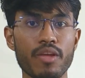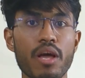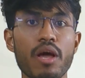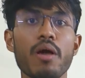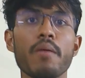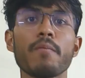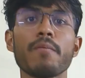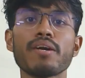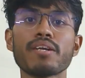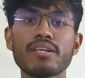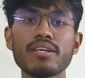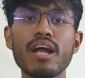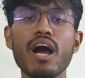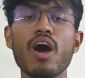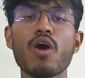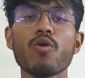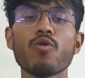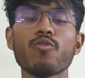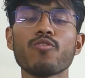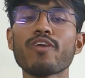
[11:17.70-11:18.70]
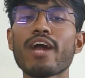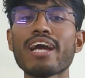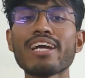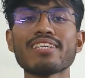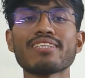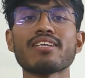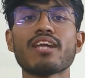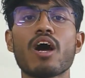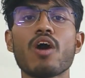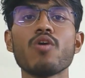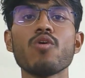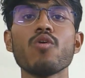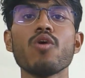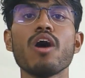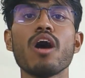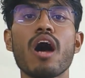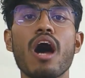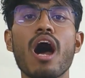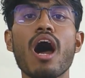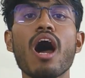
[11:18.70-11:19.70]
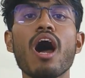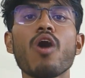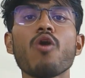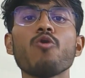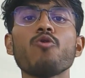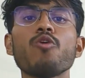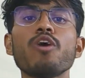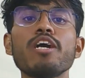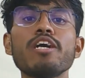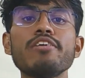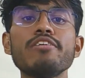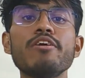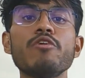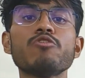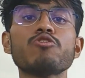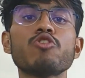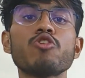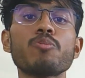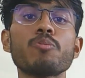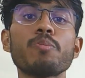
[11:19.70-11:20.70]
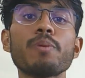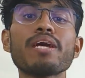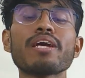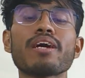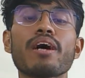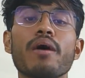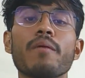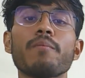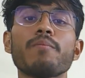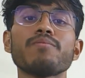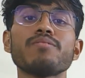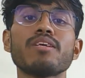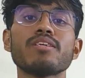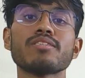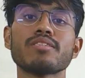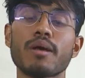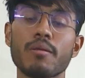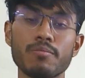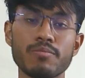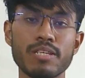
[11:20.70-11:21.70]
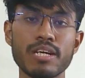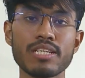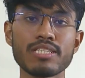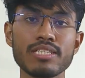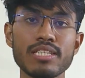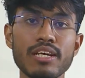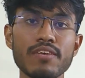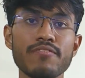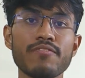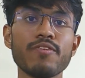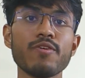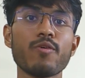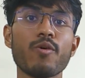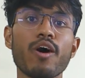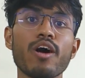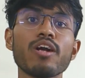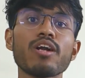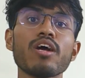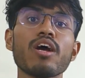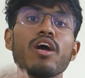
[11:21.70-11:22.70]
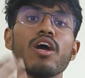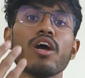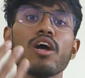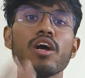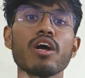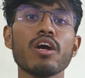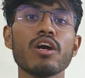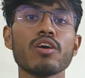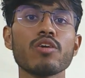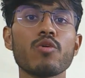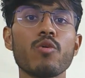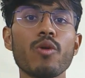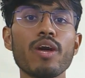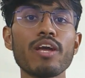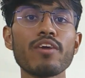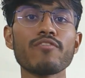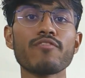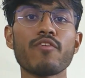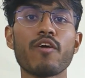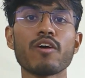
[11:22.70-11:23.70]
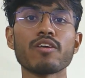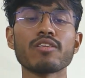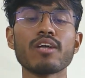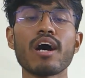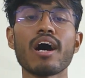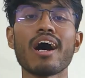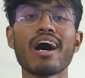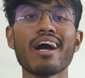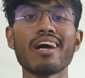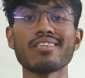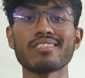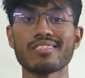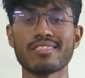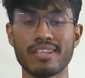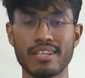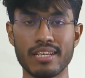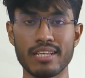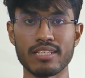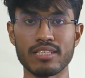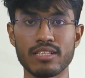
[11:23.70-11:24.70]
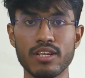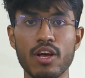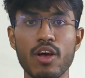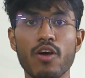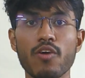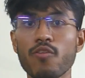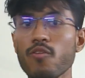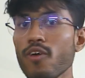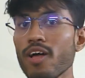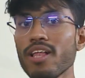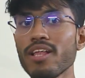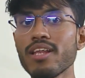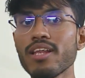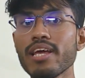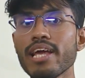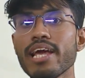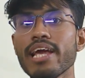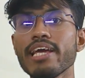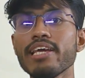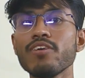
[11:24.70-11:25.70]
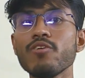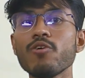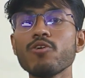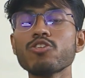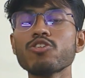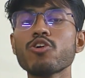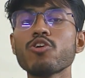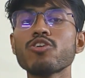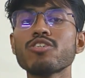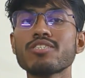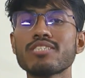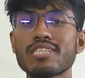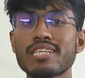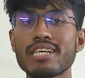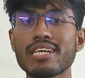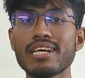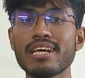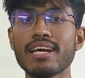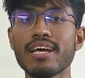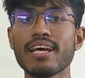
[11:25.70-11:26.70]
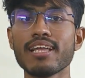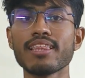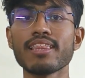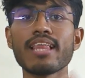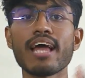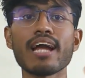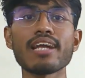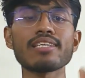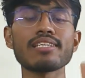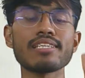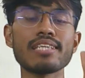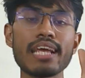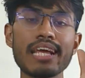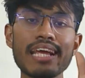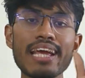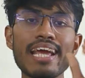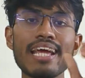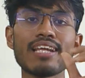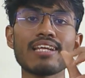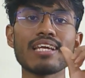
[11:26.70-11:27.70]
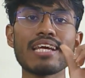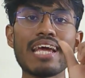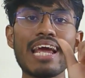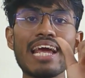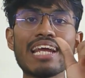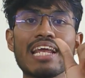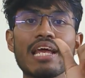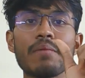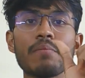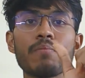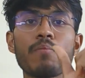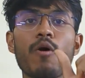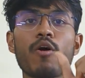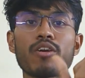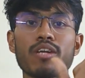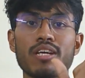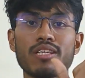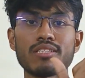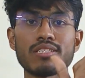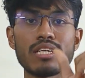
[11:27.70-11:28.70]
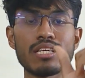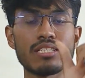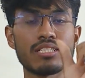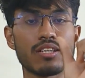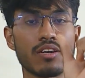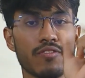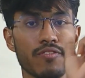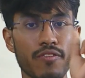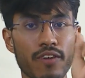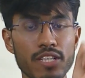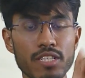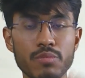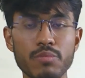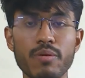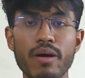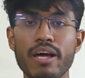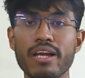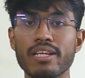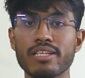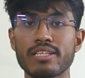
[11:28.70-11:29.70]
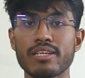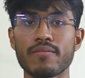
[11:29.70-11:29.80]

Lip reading: But now, right now, how you should pick up the subjects if you are going for the higher studies? Well, you should see that, again, GATE importance is the first priority.